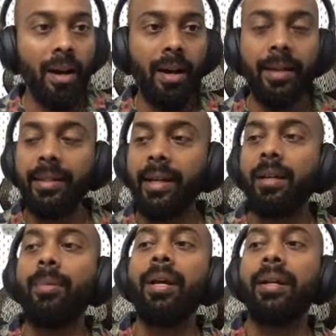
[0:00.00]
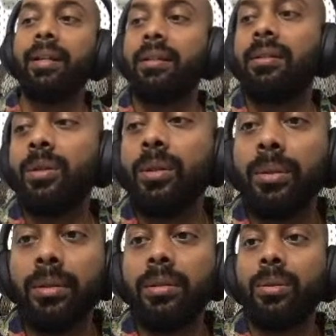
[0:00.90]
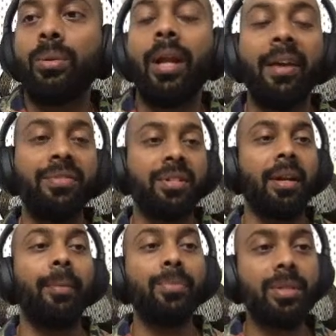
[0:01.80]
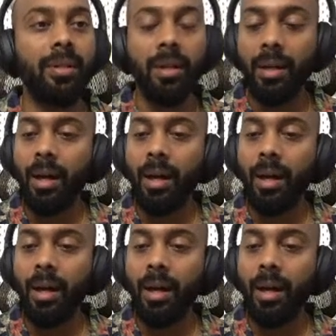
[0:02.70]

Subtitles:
I think I'll be addicted to the two live streams.